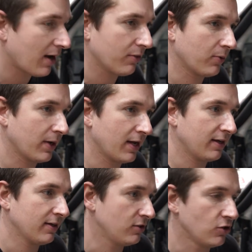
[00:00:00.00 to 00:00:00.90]
out the way,
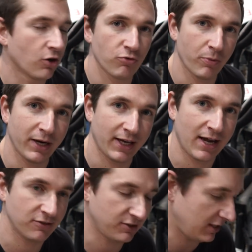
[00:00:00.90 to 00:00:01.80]
not rubbing
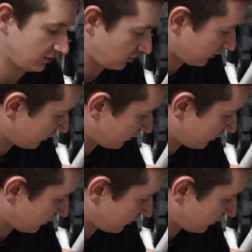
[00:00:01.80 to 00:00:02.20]
against each other